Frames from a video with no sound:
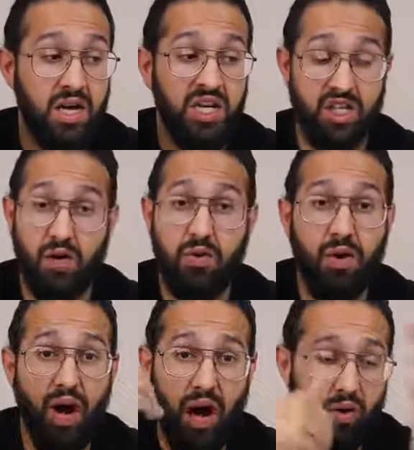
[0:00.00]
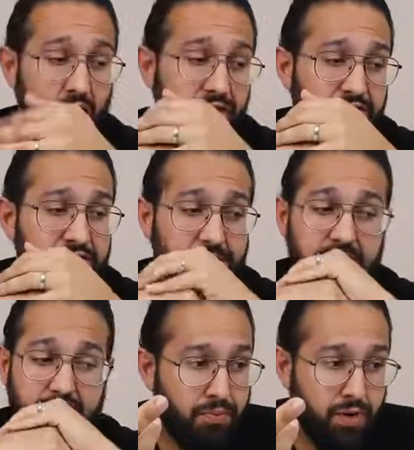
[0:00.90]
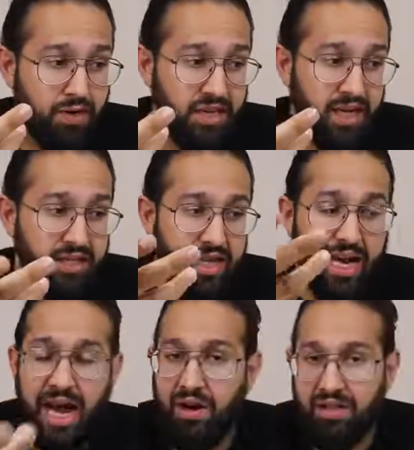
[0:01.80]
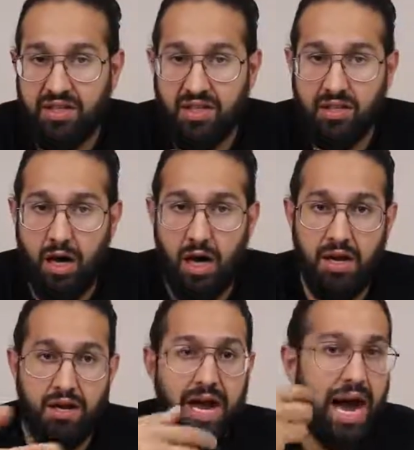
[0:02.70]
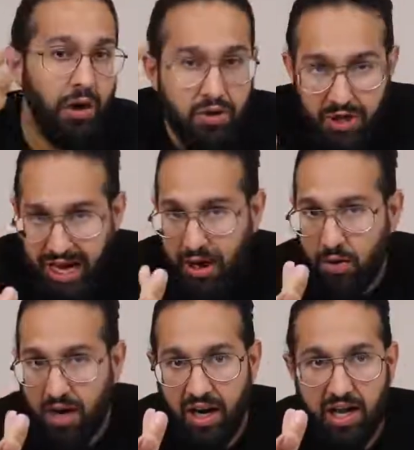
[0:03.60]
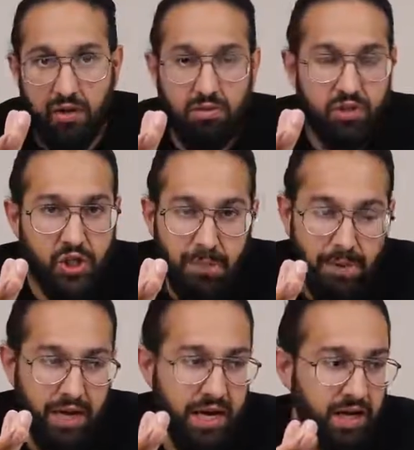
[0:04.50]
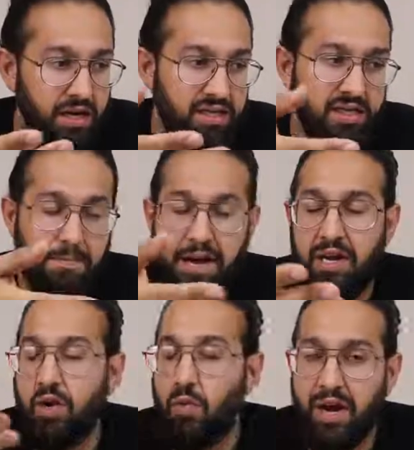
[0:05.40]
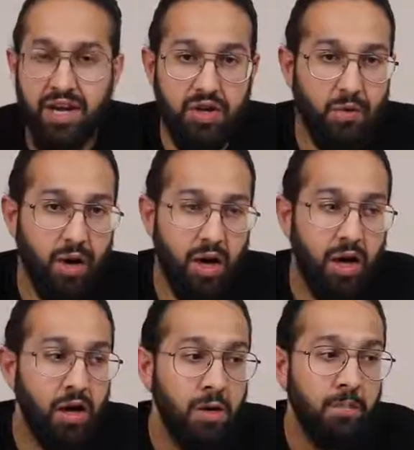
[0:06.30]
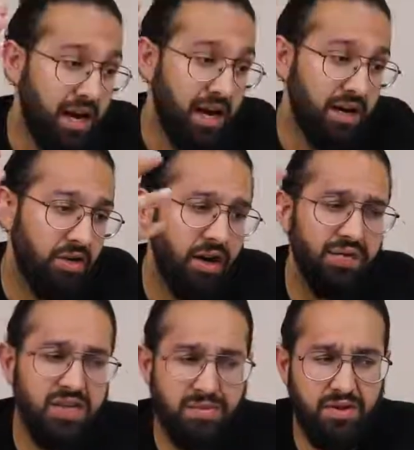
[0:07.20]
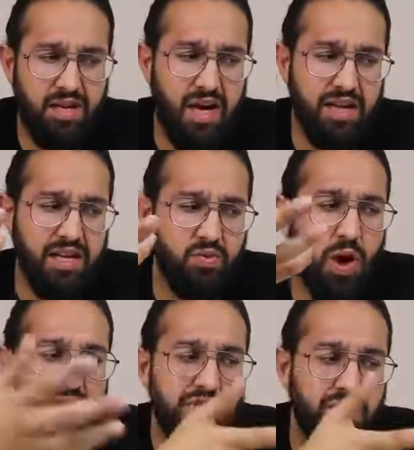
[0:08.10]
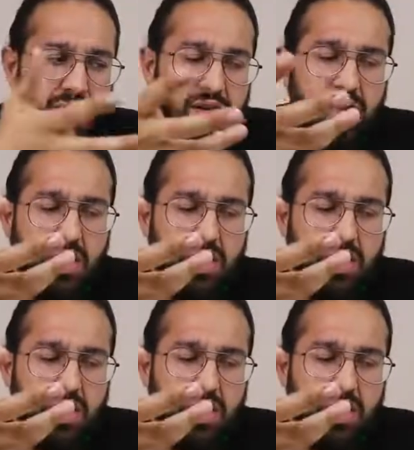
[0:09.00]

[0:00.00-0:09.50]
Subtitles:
So I'll go through some of the process and how this is done and how you calculate your shipping and depending on where you are. And I'll give you some of the ideas where you can,